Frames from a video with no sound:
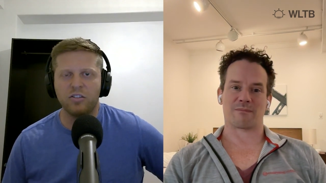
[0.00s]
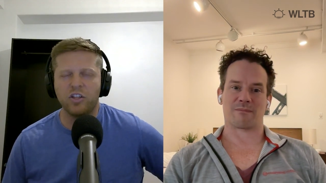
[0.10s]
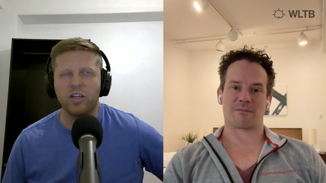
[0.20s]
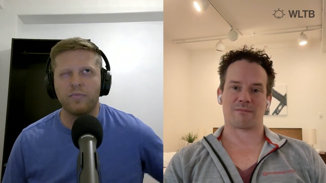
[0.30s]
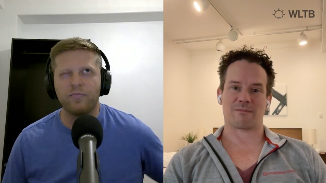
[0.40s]
Speaker 1: it's
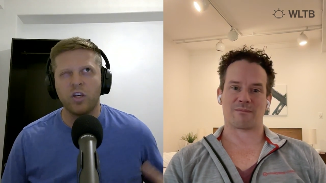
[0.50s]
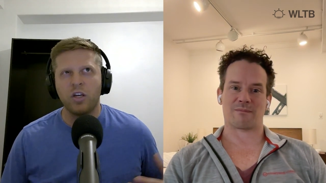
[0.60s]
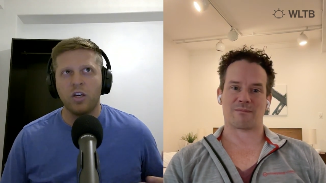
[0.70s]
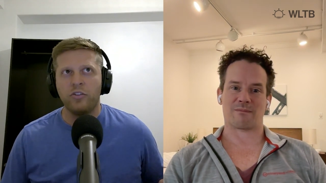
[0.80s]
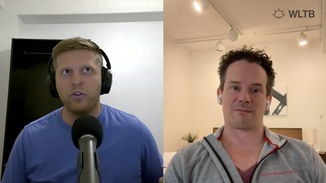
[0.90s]
like
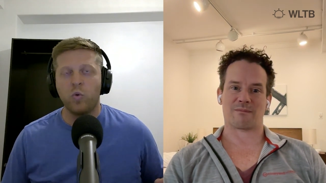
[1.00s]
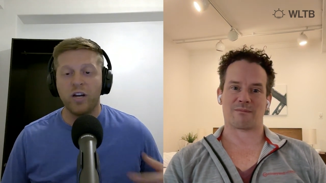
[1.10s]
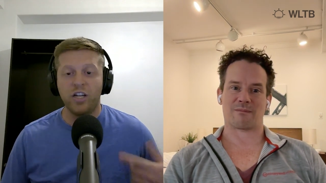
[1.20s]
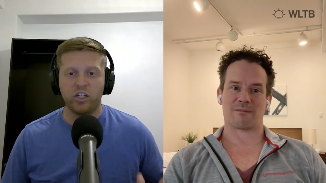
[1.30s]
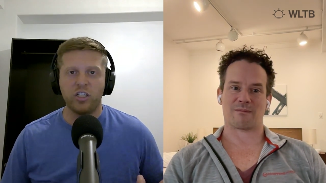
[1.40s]
the one
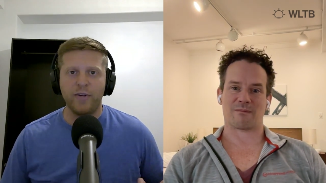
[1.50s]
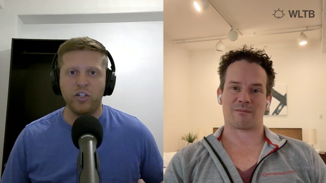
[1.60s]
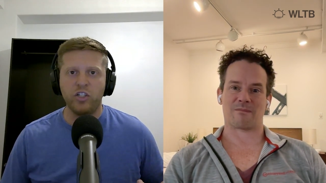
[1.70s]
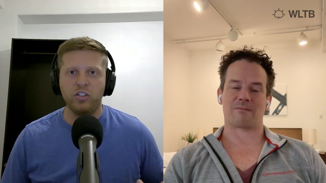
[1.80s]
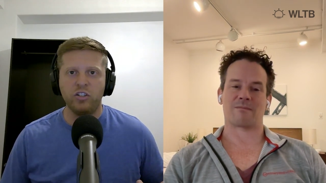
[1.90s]
I just
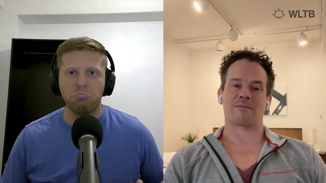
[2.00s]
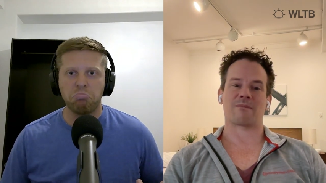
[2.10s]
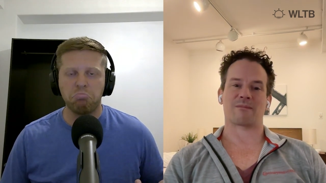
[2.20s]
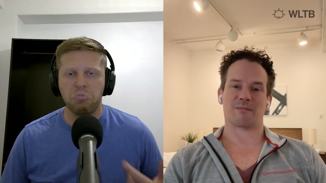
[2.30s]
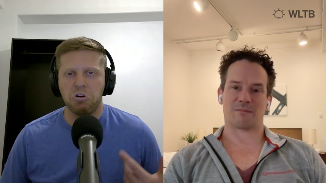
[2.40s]
mentioned,
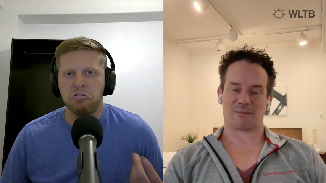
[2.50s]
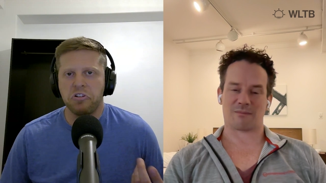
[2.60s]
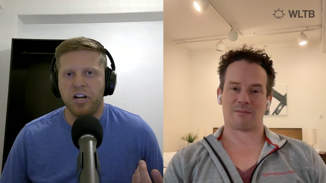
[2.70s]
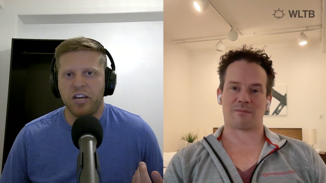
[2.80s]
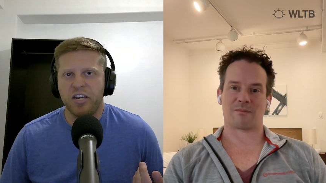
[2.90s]
her and
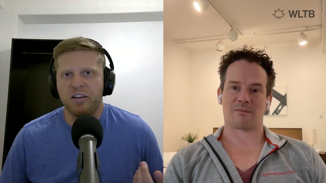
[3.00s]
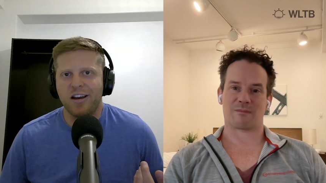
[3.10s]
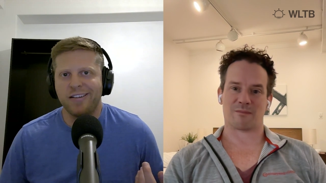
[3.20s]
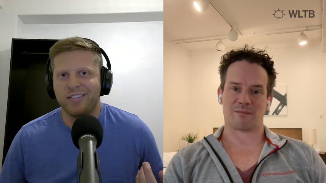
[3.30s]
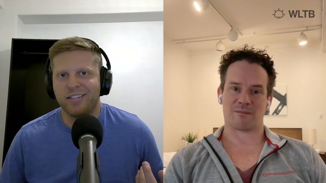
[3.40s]
I,
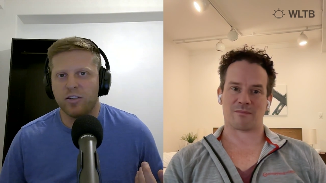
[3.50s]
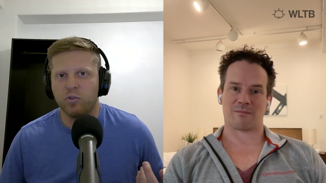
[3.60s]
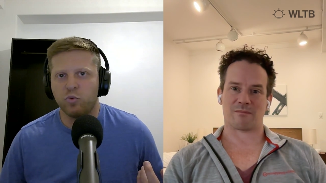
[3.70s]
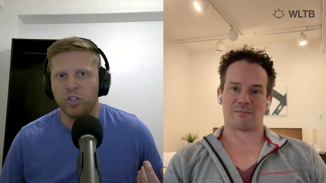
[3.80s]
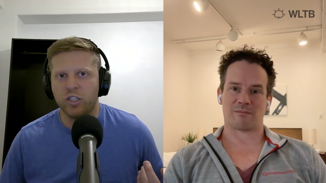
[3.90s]
I'd say
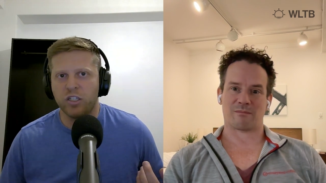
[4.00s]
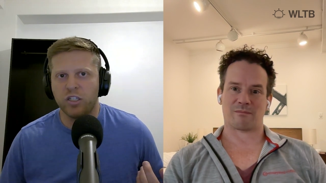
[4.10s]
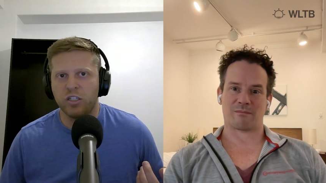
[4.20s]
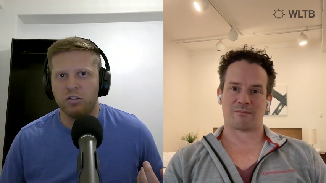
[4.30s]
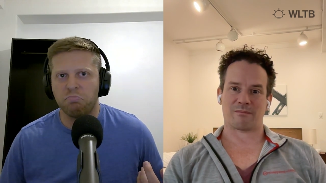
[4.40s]

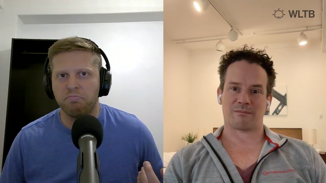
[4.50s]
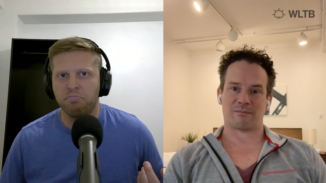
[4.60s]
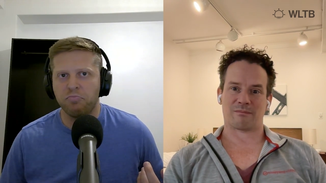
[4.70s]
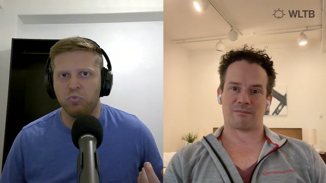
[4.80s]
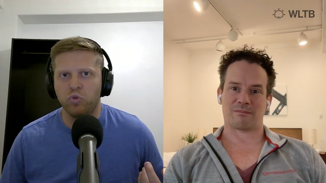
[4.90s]
we,
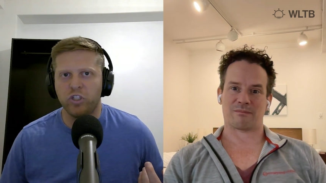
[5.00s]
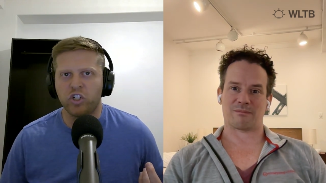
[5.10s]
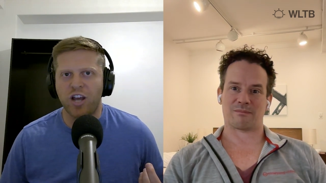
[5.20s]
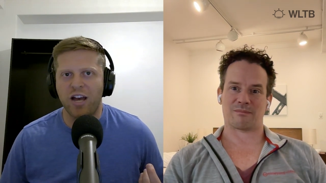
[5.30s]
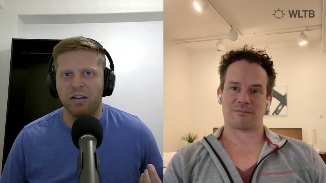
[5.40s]
we
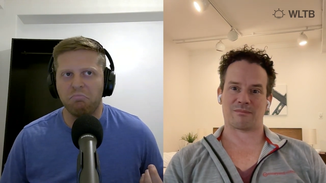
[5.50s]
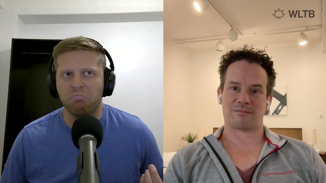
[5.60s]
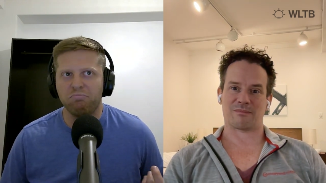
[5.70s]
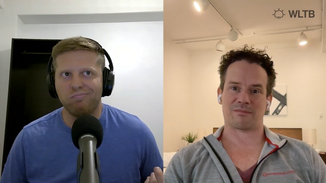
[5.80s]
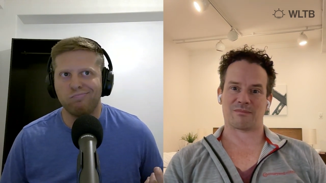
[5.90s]
chat
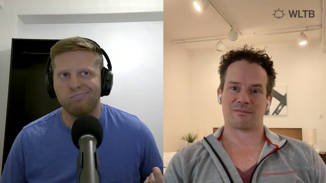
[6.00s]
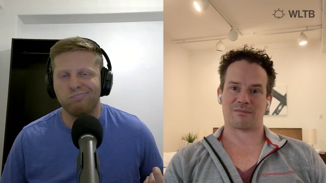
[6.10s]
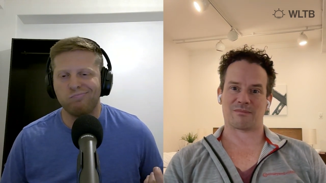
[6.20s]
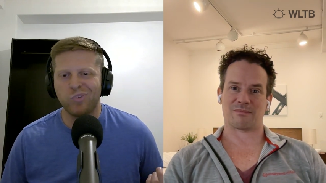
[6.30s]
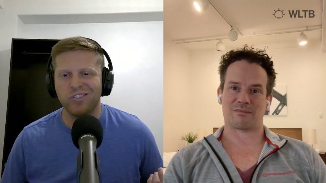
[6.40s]

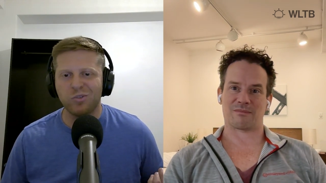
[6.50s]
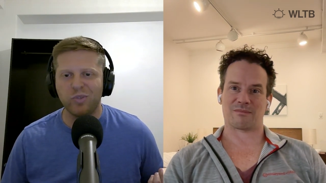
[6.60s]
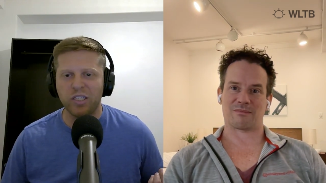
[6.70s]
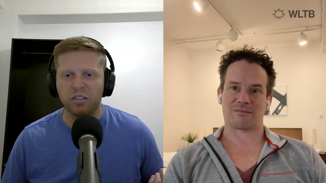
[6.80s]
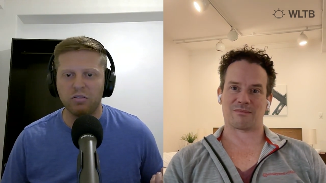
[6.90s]
once a
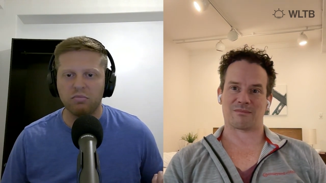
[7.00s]
week.